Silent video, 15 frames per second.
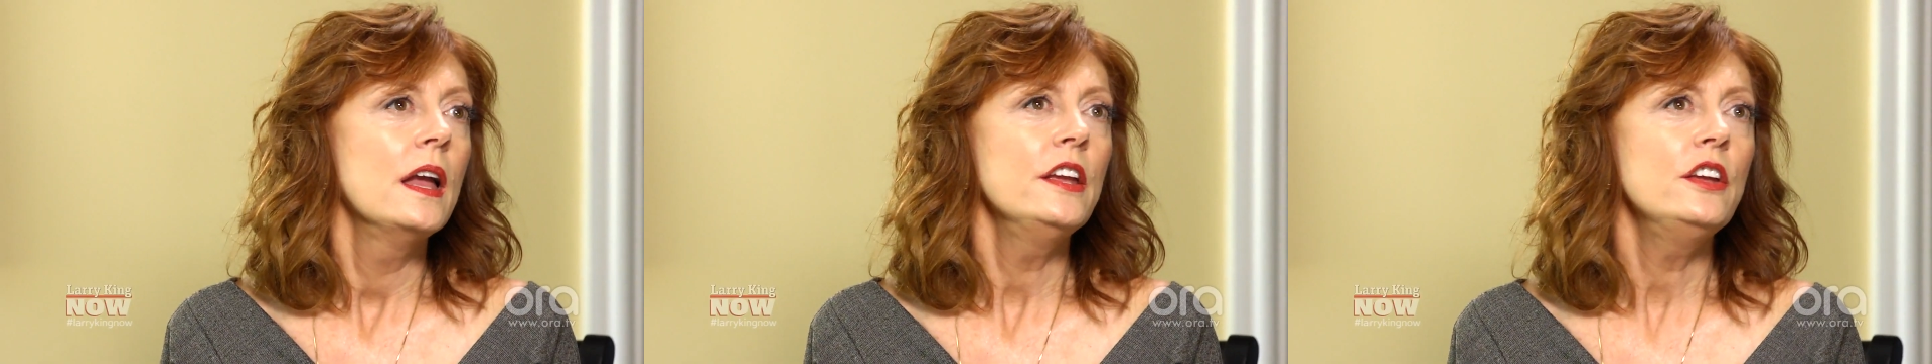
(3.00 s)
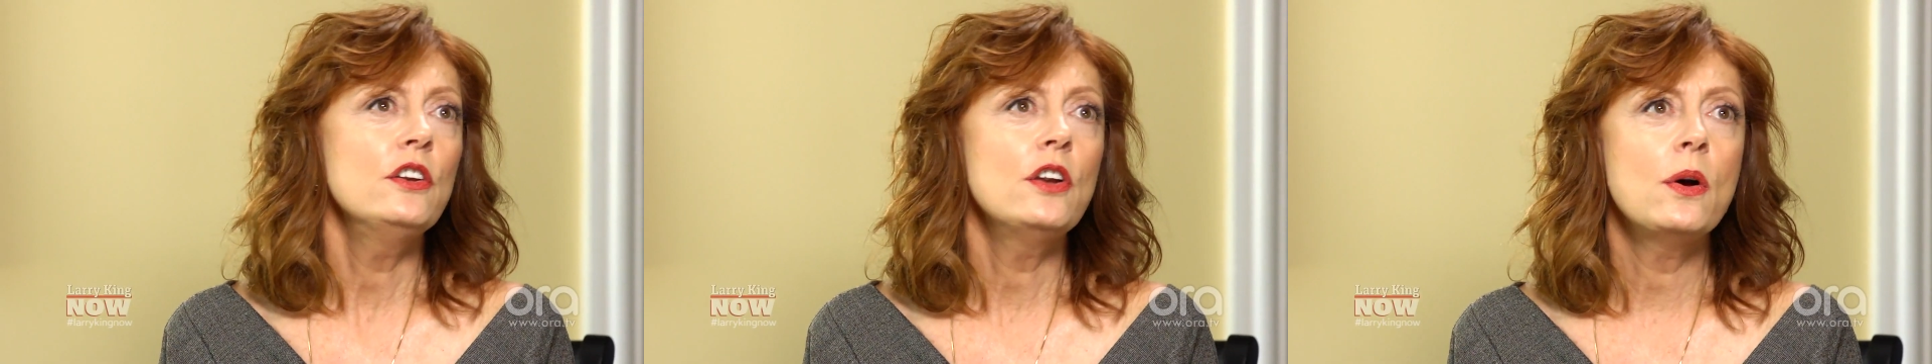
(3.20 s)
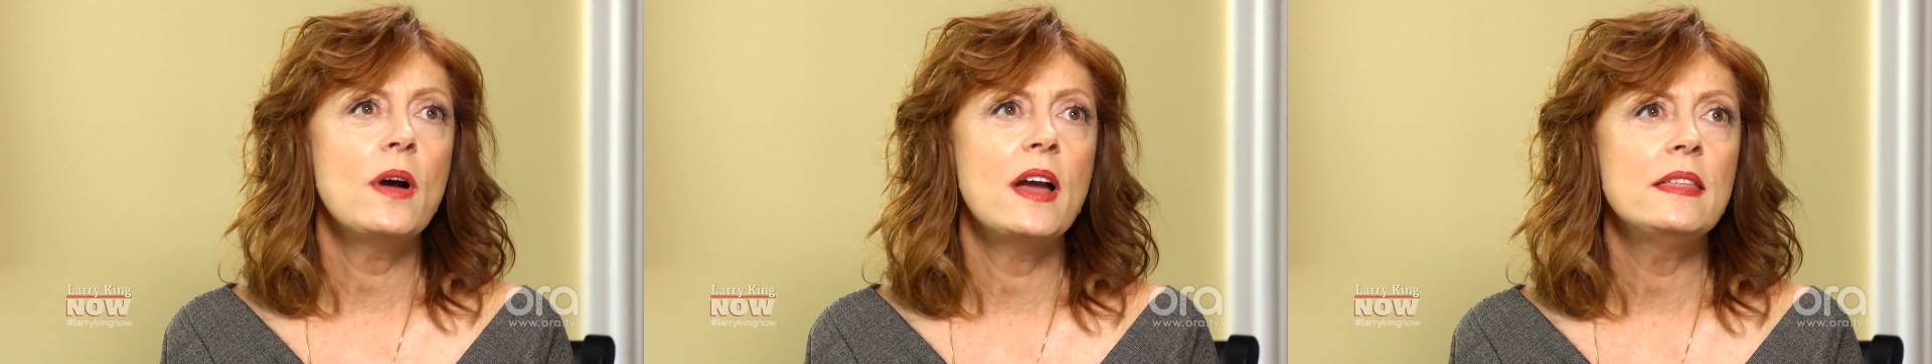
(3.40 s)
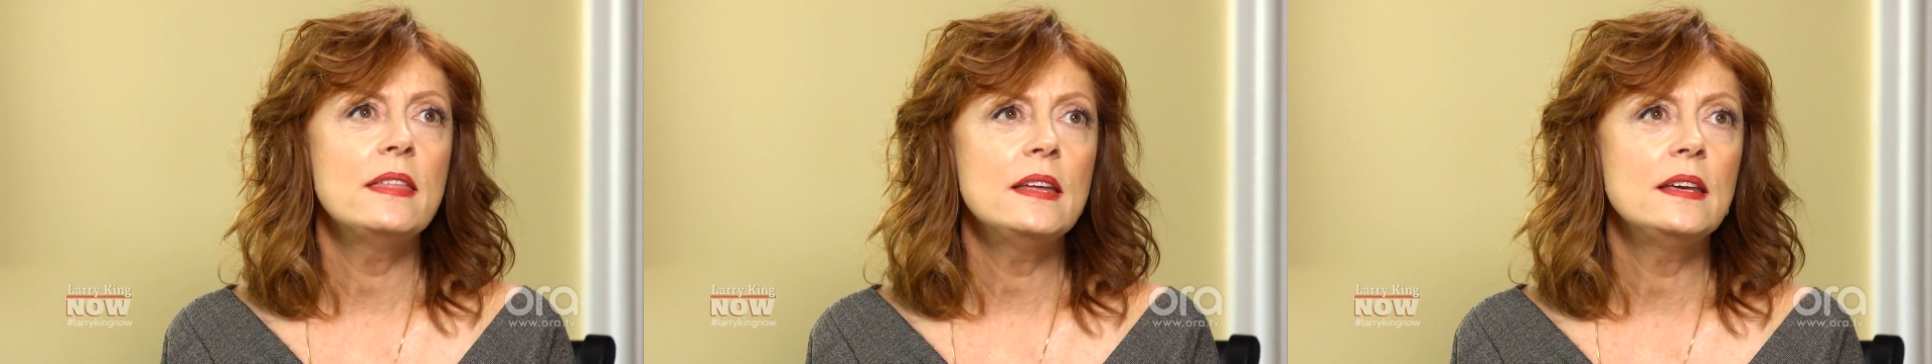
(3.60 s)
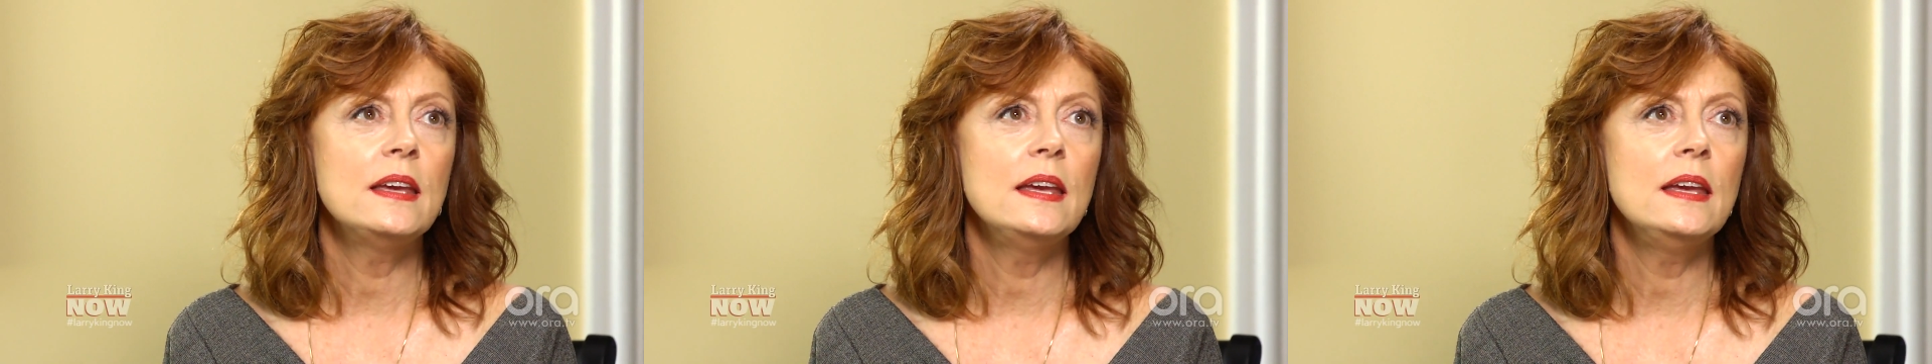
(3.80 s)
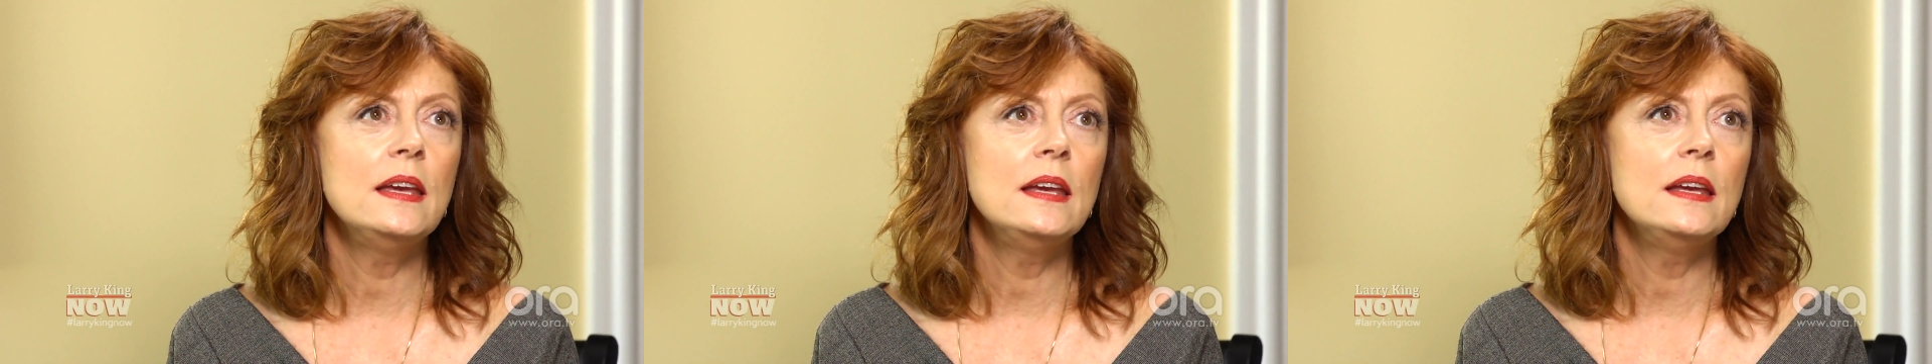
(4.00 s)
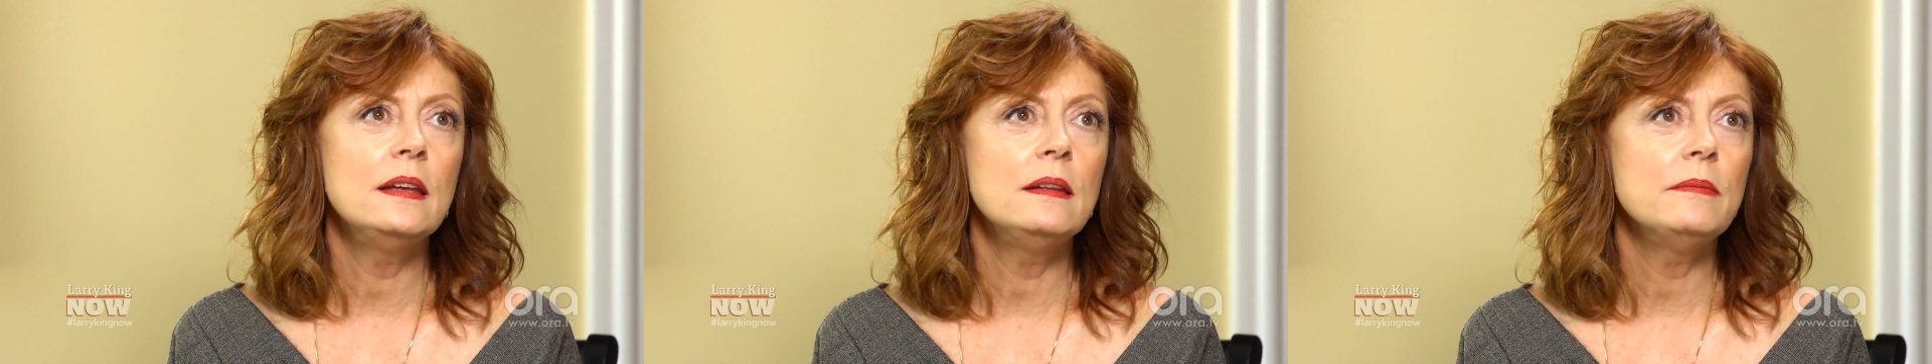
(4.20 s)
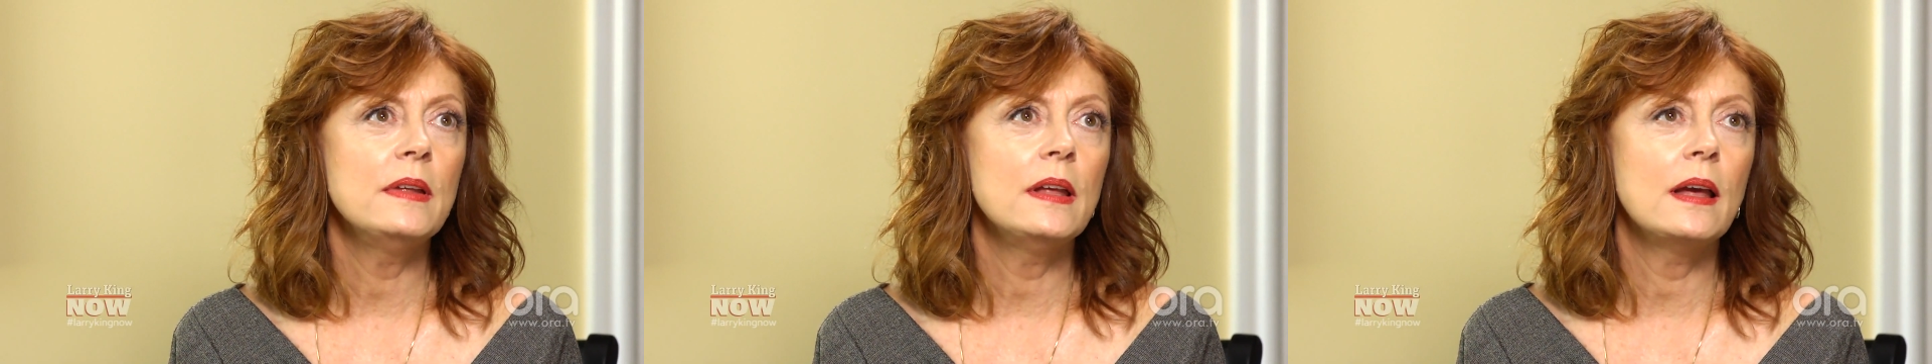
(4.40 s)
You know, I think
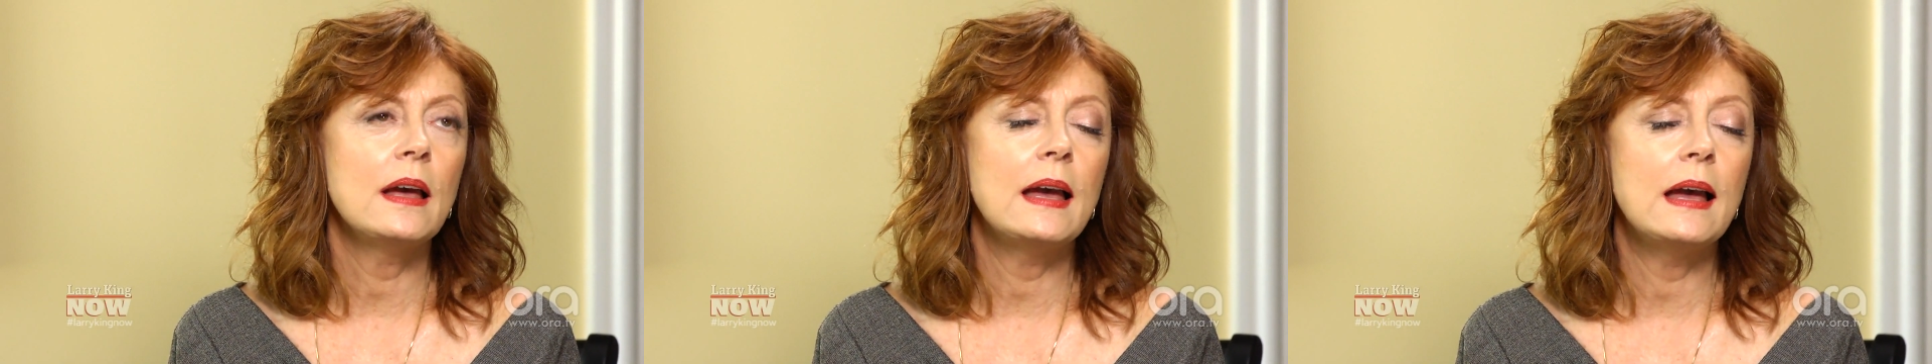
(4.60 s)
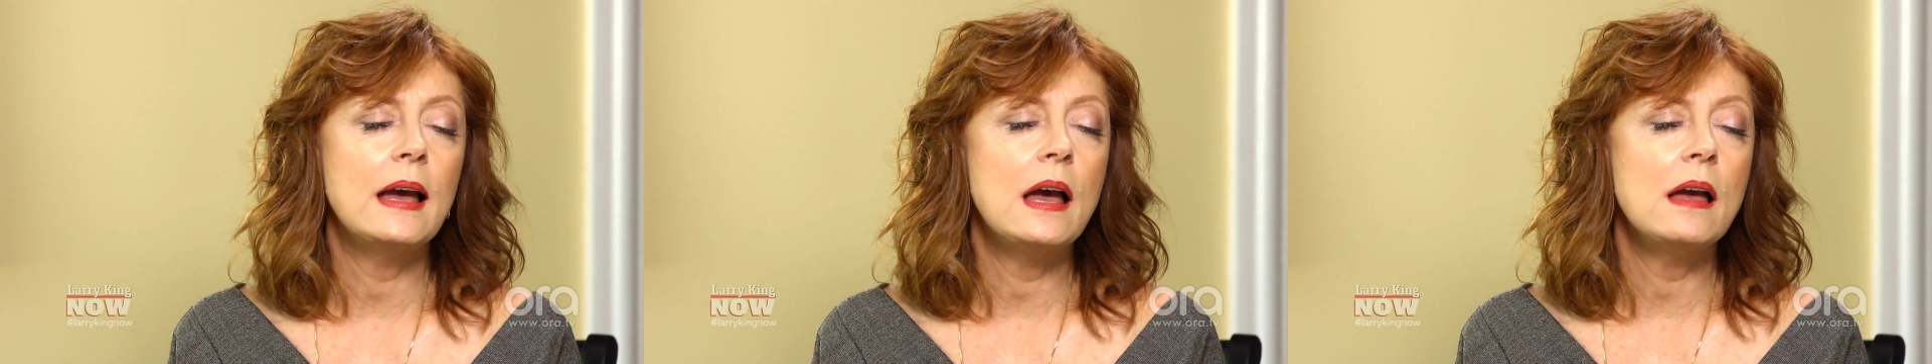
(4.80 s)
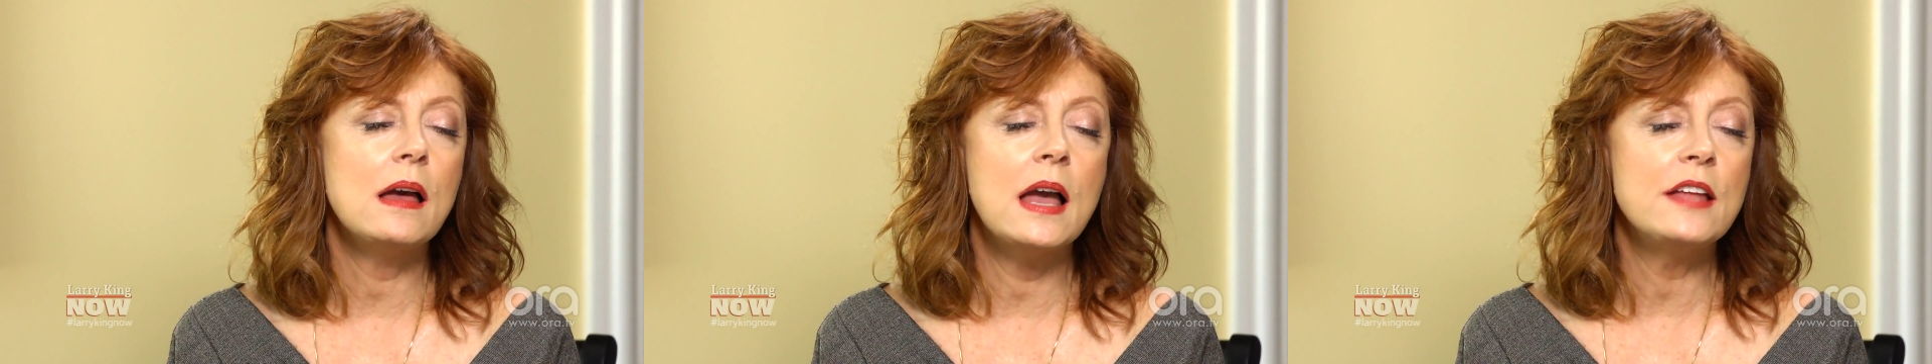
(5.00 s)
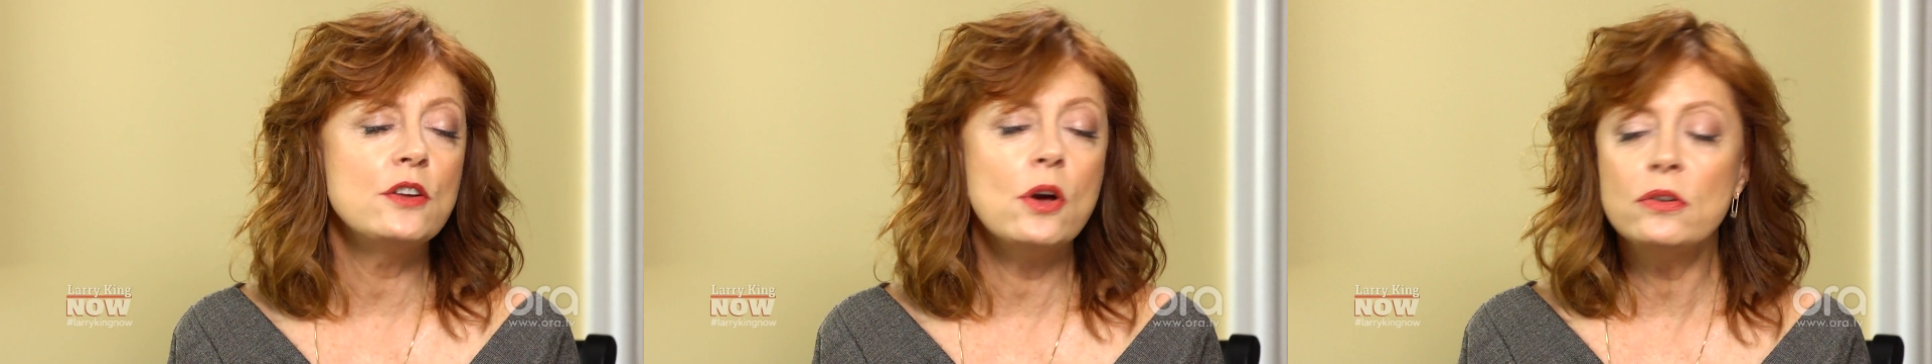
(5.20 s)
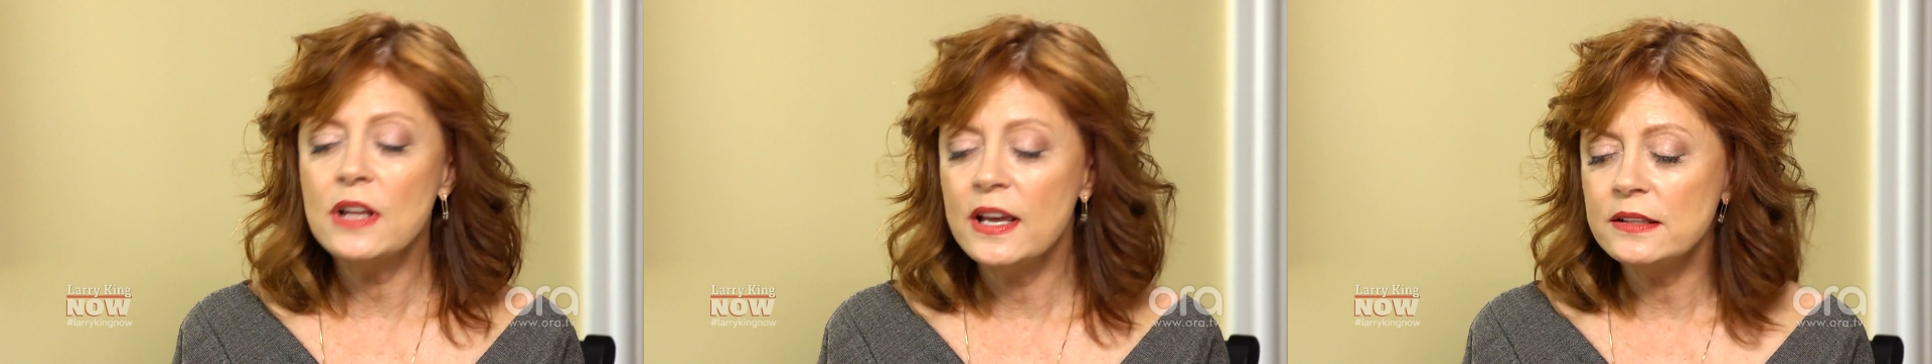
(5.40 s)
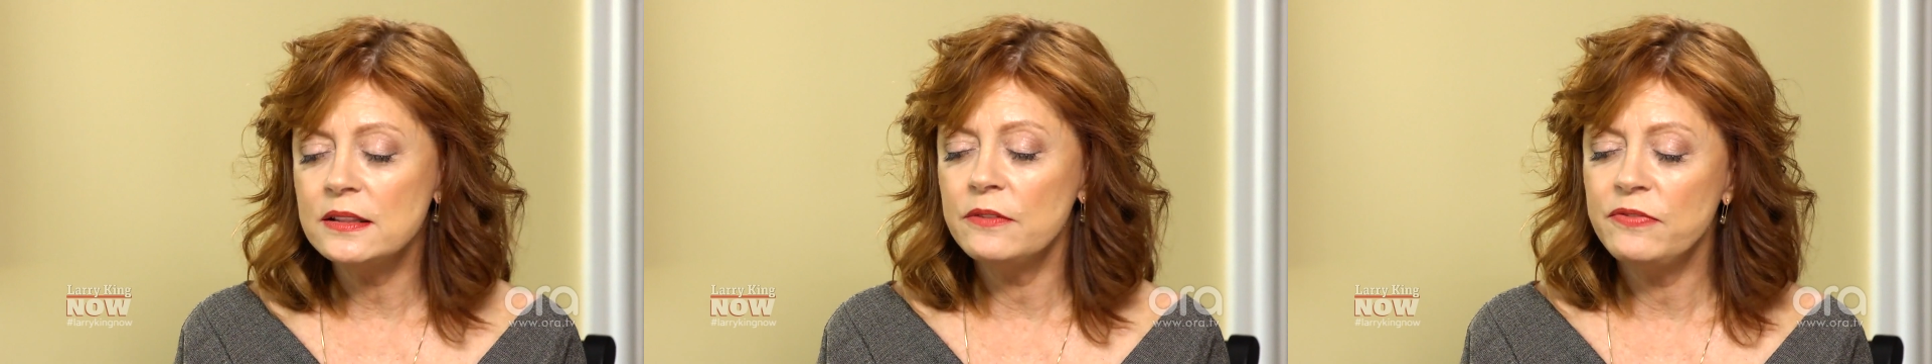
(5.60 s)
I don't like